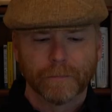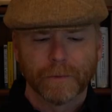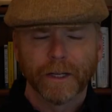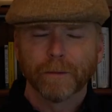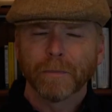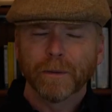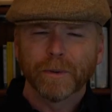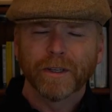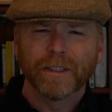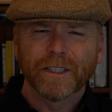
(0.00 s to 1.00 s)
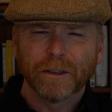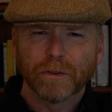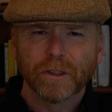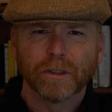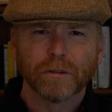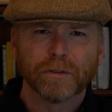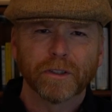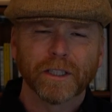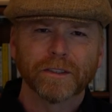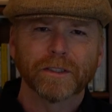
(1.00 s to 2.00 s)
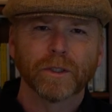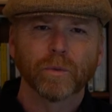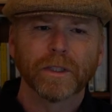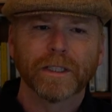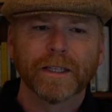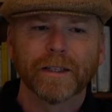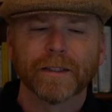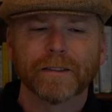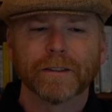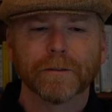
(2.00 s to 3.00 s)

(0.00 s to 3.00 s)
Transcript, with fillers: And it might be difficult for us to really get